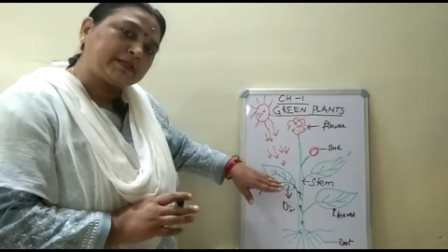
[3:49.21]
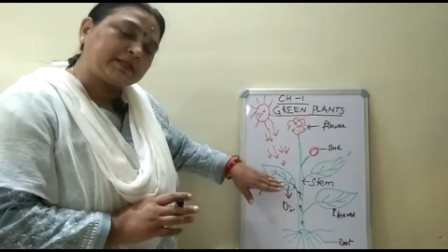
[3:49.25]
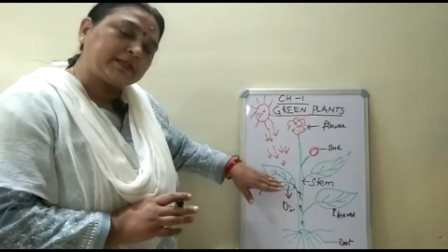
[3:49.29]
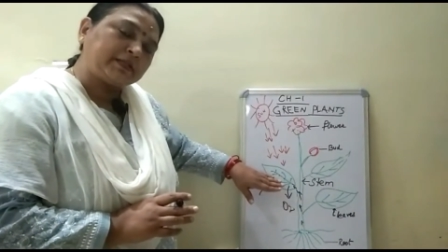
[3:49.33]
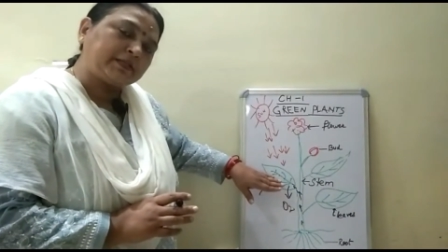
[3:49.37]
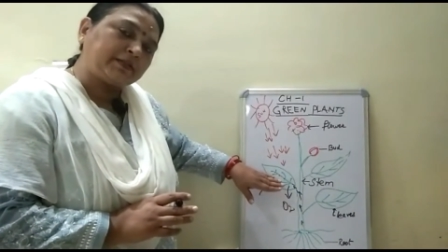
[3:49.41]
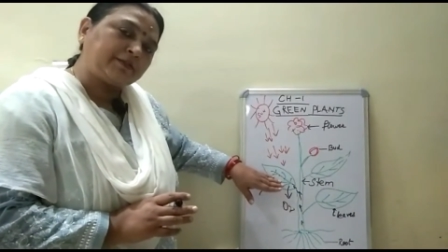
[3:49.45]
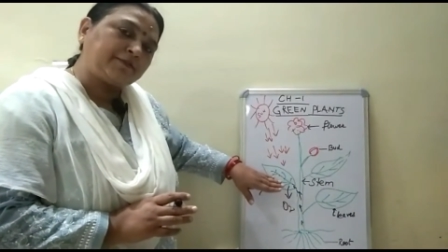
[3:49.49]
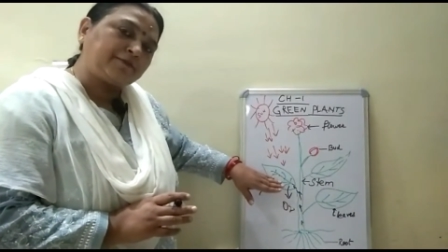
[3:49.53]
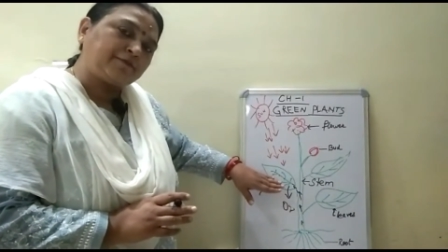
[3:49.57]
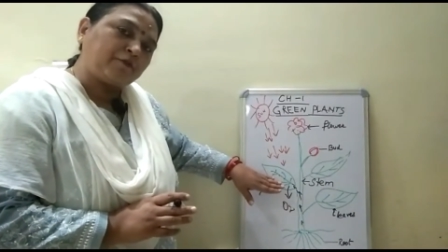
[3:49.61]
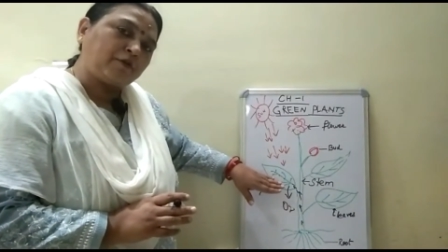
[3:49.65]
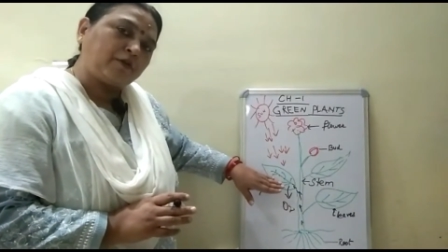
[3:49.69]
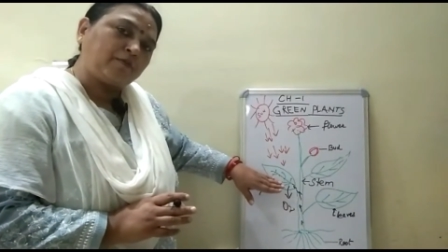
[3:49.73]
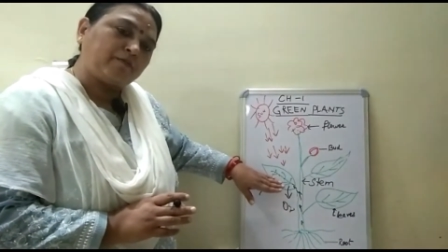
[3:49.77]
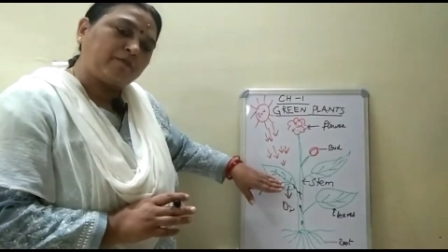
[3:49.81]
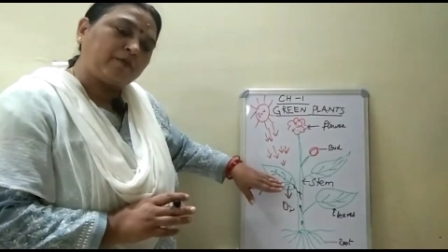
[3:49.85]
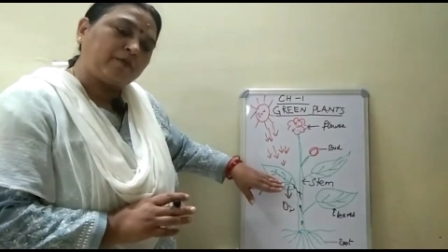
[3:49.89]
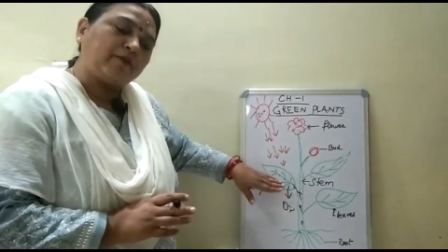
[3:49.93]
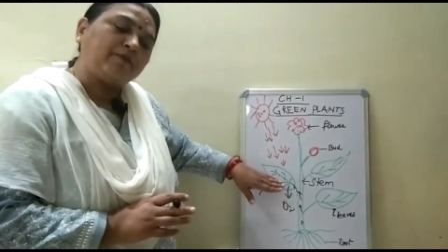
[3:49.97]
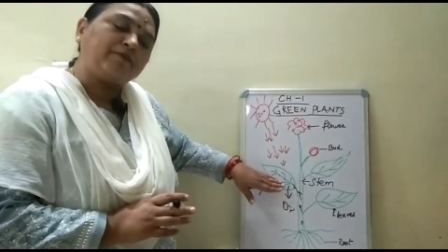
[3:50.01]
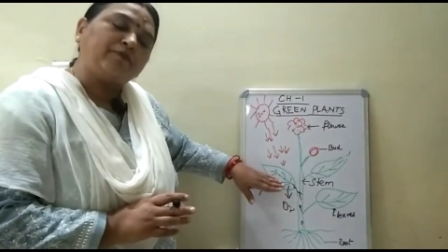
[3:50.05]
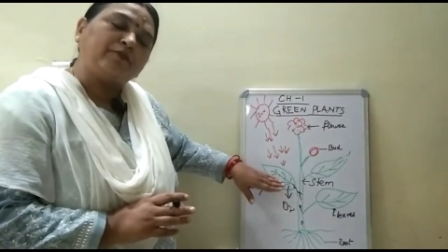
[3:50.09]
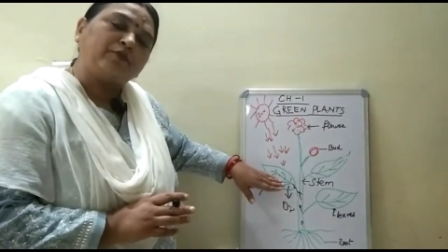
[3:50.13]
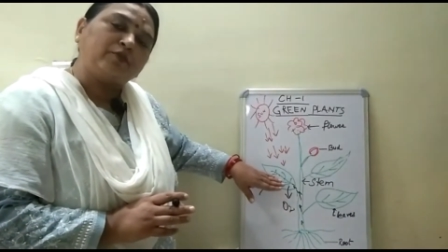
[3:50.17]
in the form
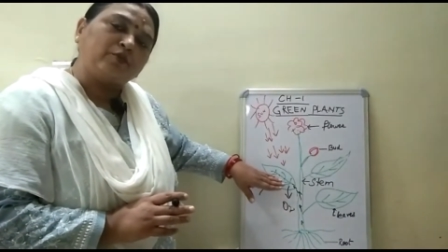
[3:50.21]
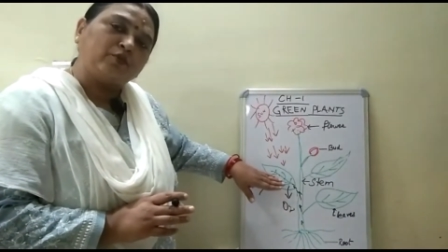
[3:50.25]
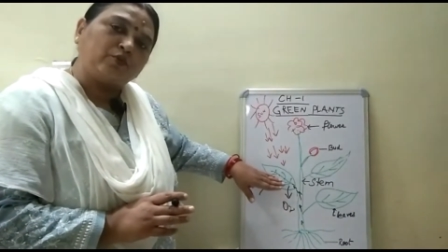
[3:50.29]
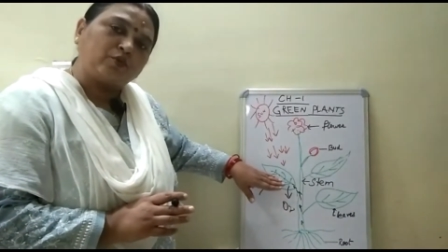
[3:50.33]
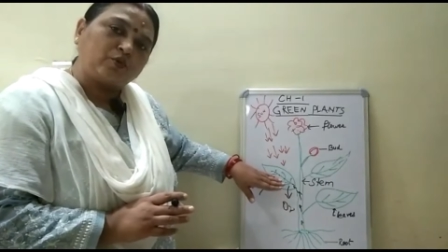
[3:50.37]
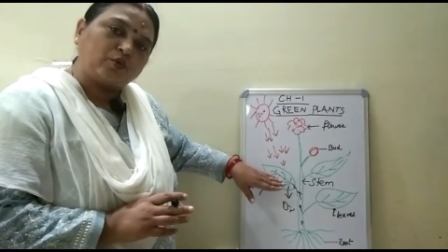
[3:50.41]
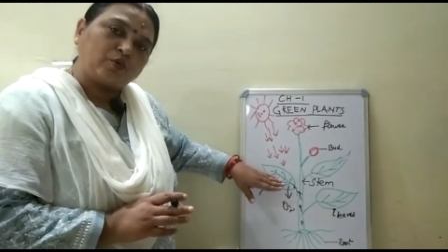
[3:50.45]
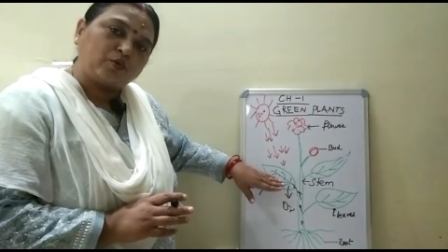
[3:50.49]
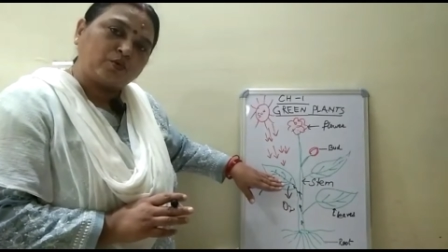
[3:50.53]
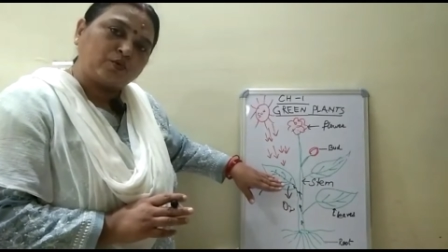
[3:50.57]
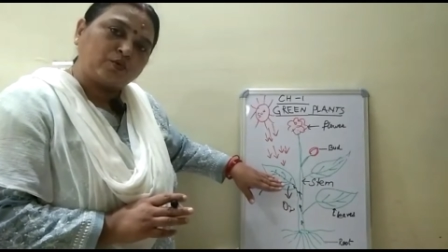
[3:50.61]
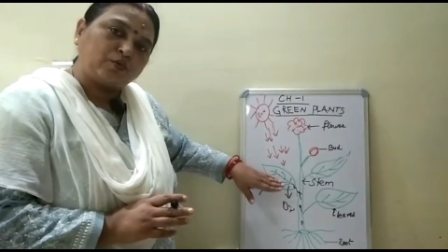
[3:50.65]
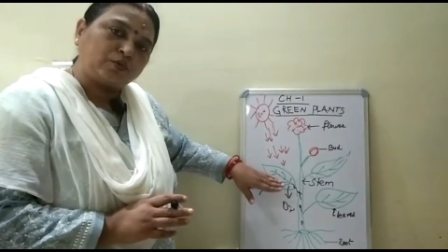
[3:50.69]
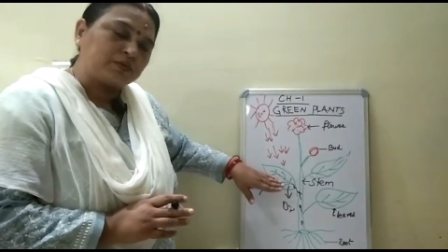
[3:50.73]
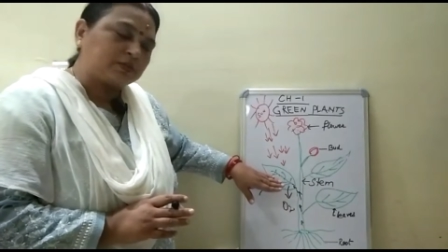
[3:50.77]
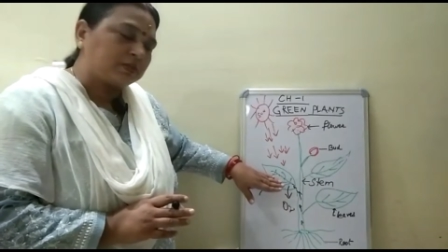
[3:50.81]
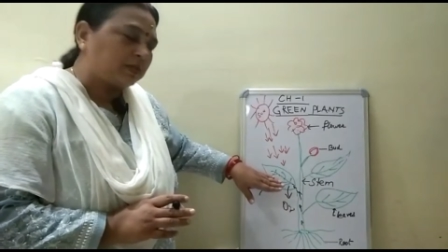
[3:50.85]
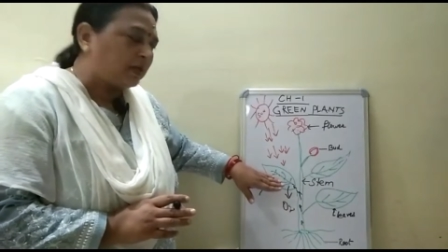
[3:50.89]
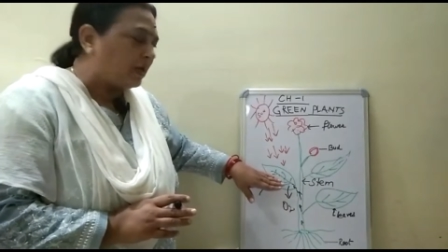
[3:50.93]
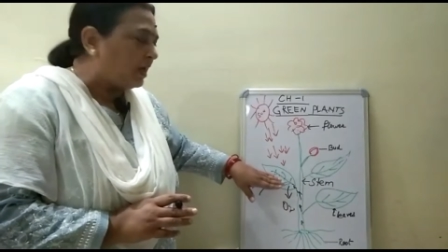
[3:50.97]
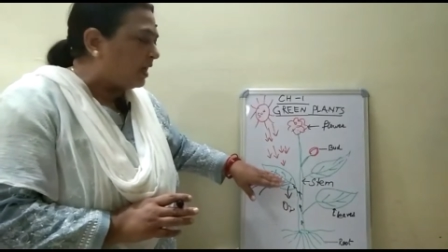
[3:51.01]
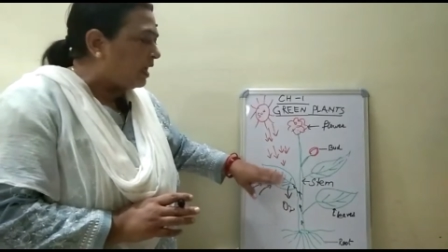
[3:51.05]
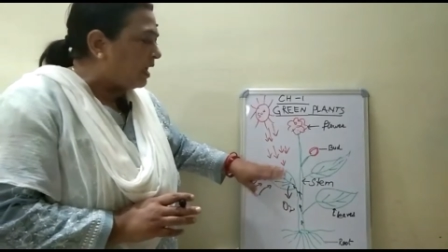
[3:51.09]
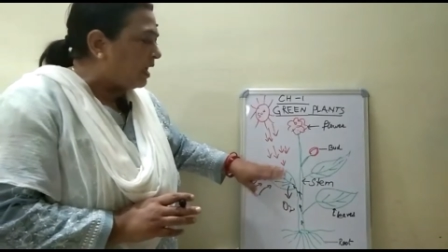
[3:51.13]
of glucose,